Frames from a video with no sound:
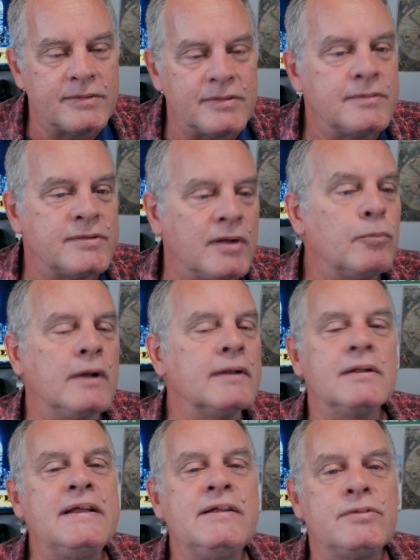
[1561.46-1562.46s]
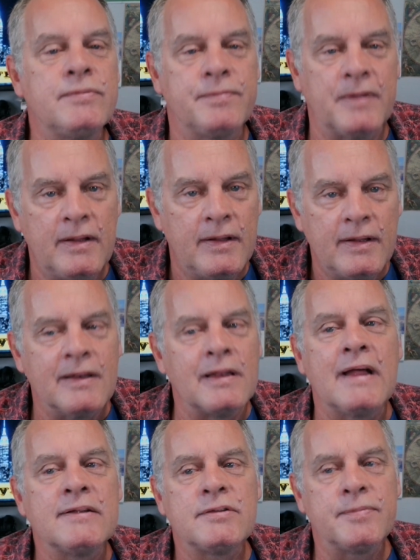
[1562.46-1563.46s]
somewhat
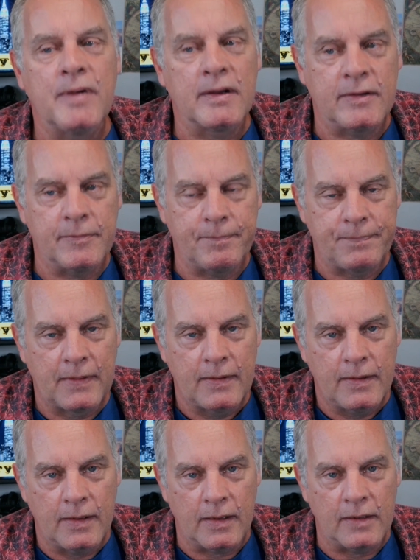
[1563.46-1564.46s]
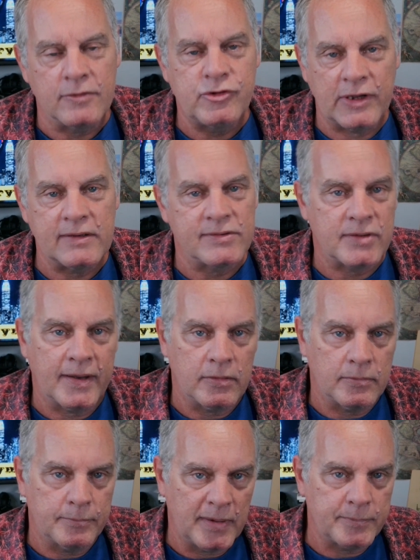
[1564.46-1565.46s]
less fucking
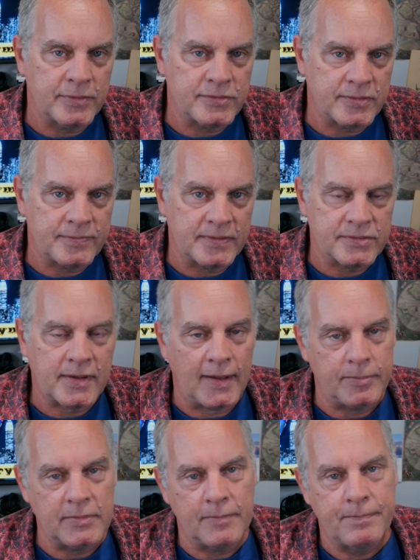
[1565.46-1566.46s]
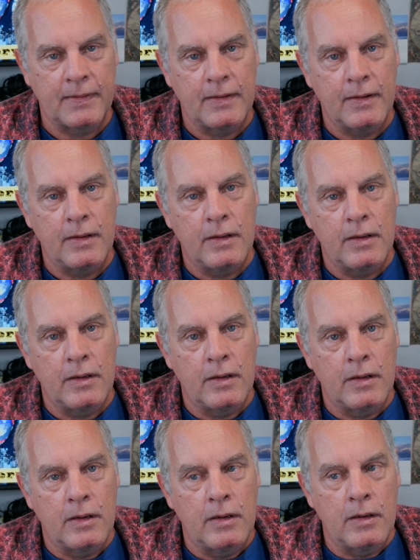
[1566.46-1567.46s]
genocidal members of his cabinet
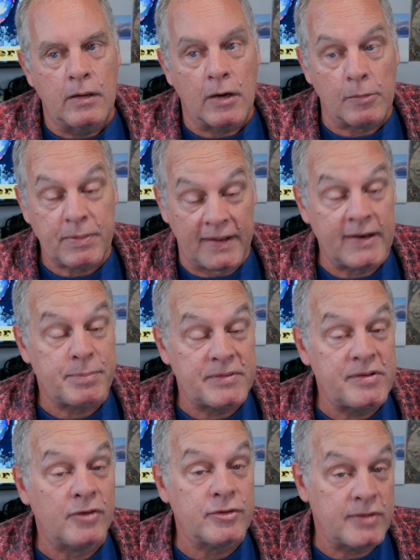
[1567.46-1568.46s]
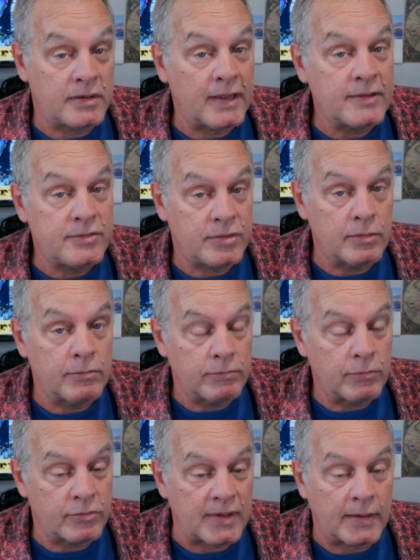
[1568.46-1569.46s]
are in a position today to
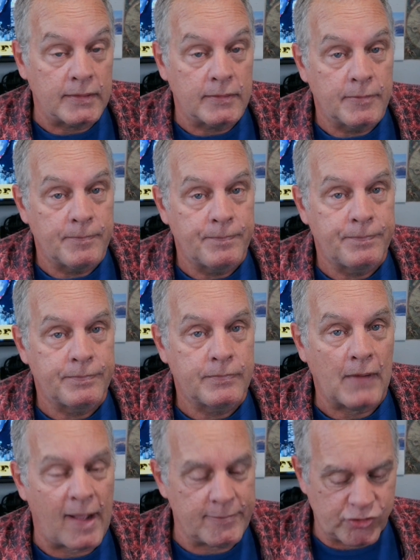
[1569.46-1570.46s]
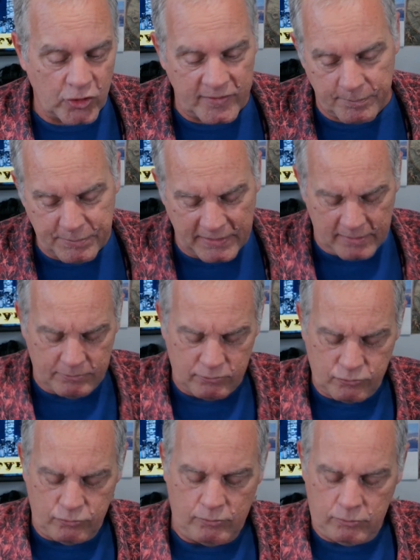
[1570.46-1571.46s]
resign. I'm sure they're being.
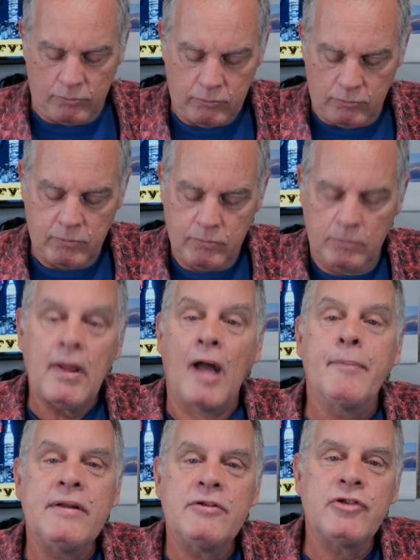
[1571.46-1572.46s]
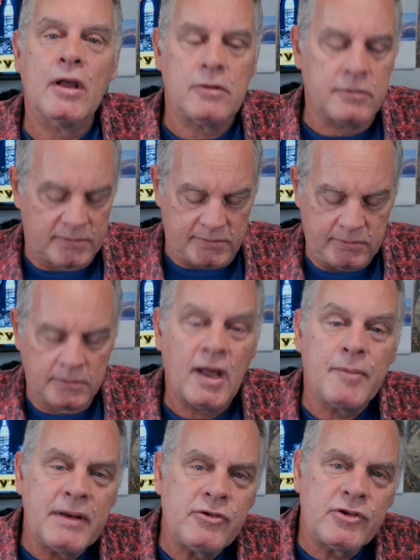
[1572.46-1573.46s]
How many shekels? How
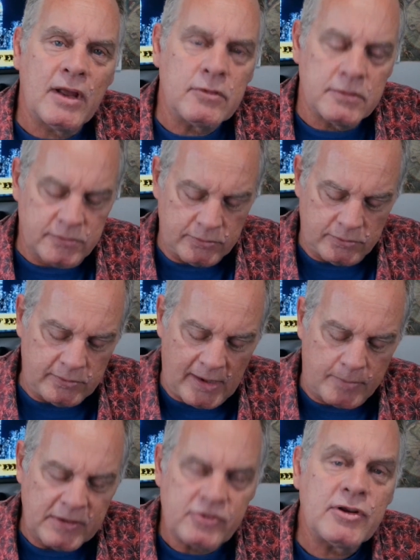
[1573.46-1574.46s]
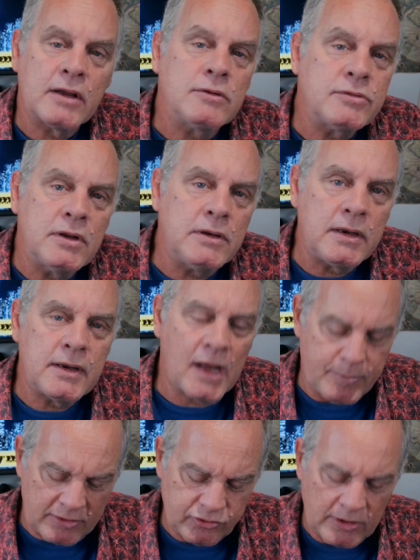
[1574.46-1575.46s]
many shekels? How many shekels do you need? How
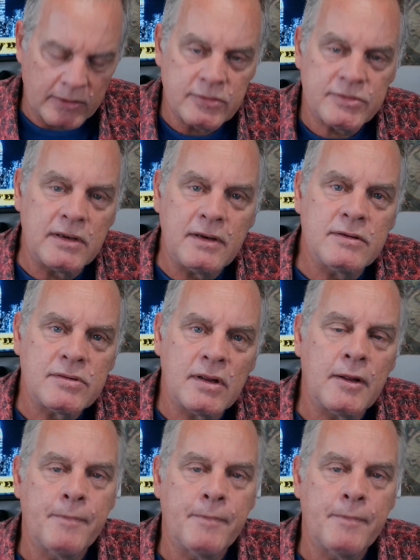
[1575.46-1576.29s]
many shekels do you need to stay?